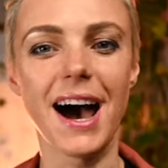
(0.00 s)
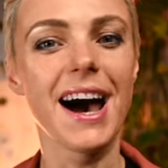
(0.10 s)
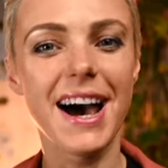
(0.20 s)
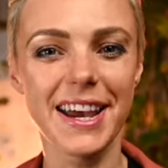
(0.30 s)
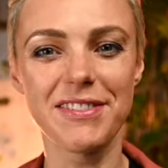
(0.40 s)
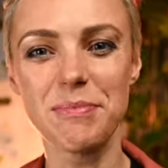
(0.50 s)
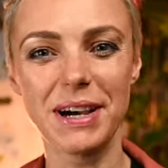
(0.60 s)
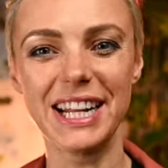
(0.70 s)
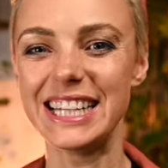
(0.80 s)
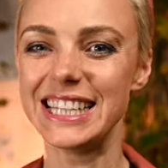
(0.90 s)
Hi
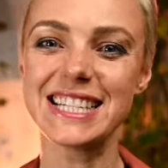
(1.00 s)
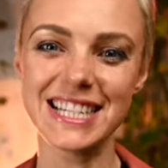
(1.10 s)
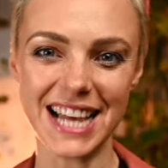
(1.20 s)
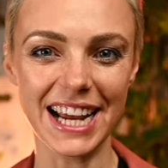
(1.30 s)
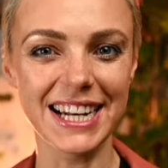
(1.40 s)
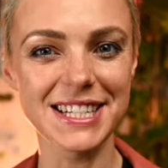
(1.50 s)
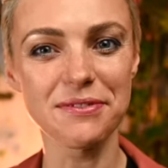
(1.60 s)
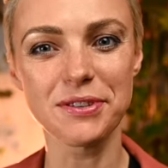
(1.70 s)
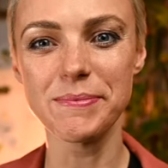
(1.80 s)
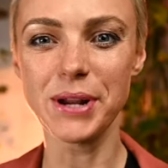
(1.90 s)
everybody, this is Agnes
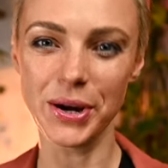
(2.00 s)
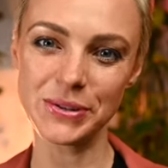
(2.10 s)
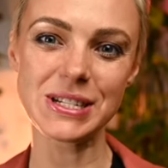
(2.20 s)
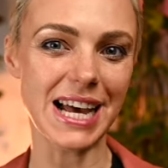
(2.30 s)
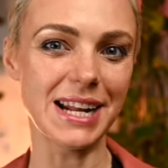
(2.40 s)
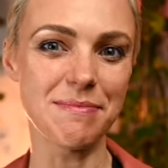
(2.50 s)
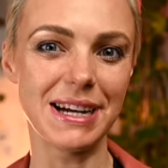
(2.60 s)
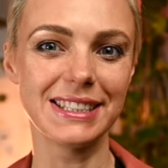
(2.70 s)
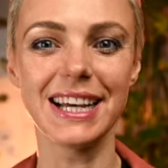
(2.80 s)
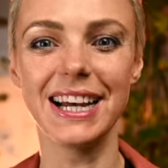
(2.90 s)
from No
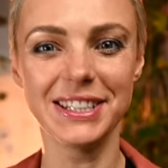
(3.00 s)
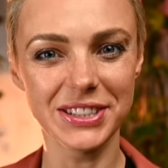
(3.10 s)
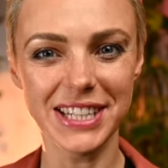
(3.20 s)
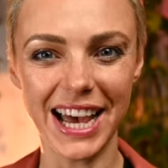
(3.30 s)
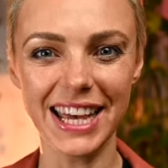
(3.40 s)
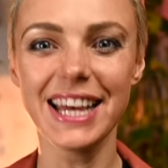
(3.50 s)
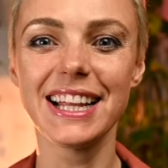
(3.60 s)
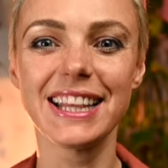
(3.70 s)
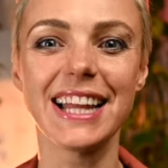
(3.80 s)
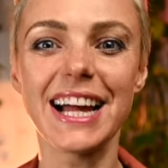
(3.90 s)
Sediment, and today
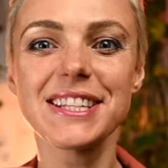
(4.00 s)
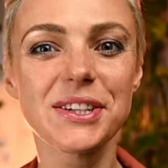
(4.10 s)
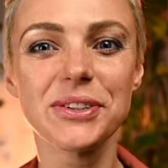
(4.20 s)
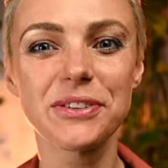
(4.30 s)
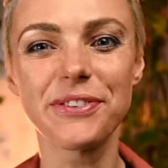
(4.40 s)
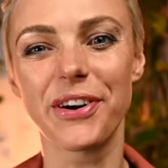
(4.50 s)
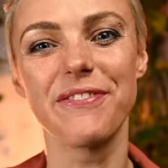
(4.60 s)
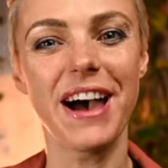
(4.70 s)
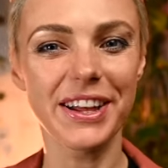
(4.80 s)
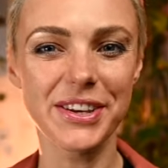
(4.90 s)
let's look for
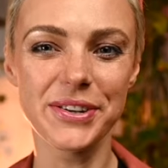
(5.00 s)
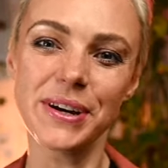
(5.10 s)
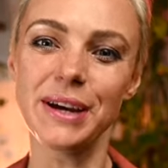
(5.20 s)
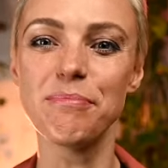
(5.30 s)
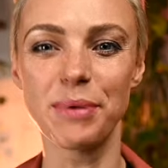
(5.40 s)
value in